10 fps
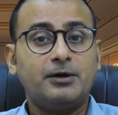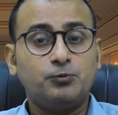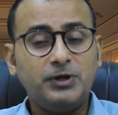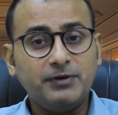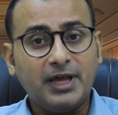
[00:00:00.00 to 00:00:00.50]

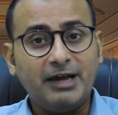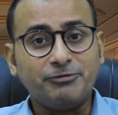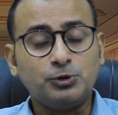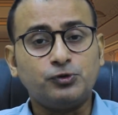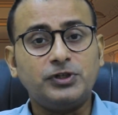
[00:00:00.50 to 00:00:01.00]
We will
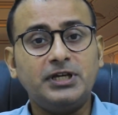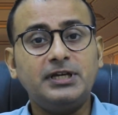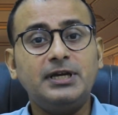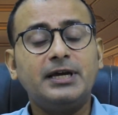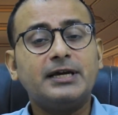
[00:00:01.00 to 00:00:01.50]
have to
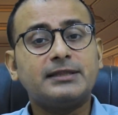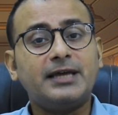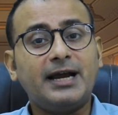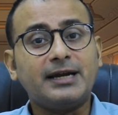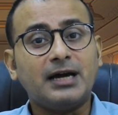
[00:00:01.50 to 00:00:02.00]
see
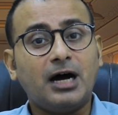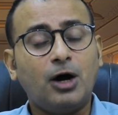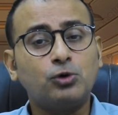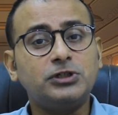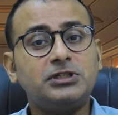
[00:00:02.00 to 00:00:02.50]
that
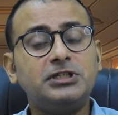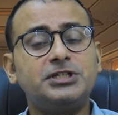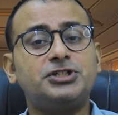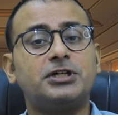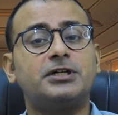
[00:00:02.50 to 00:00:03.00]
how the
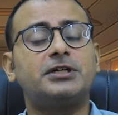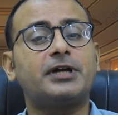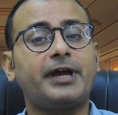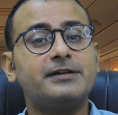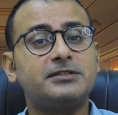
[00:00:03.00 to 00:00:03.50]

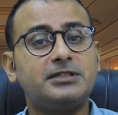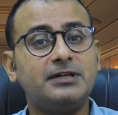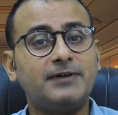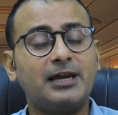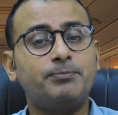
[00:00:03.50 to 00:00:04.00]
teacher is
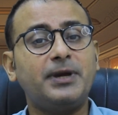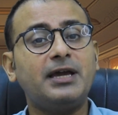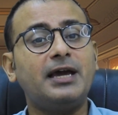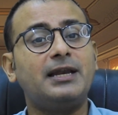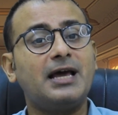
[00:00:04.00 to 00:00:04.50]

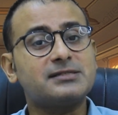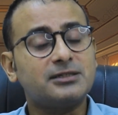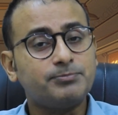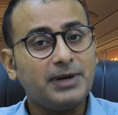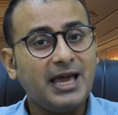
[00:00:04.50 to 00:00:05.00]
developing a
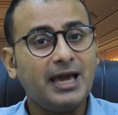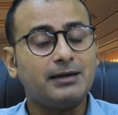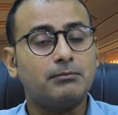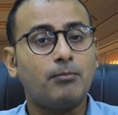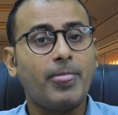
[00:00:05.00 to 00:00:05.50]
lesson
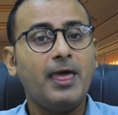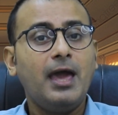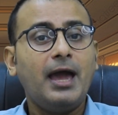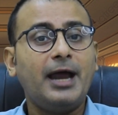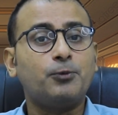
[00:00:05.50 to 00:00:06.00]
plan
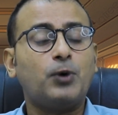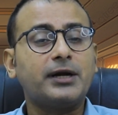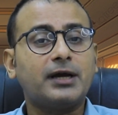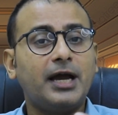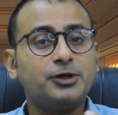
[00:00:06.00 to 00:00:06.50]
and
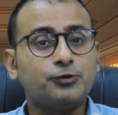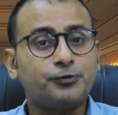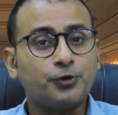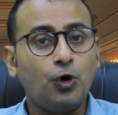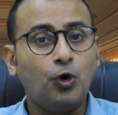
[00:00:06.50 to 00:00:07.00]
what kind
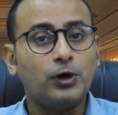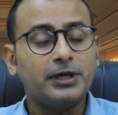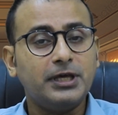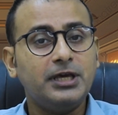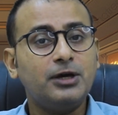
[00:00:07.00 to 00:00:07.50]
of role
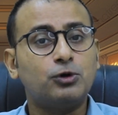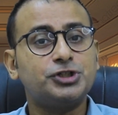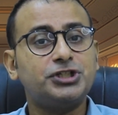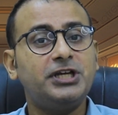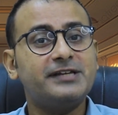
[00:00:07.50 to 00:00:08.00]
he
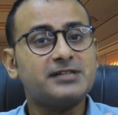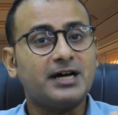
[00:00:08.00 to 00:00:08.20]
or she is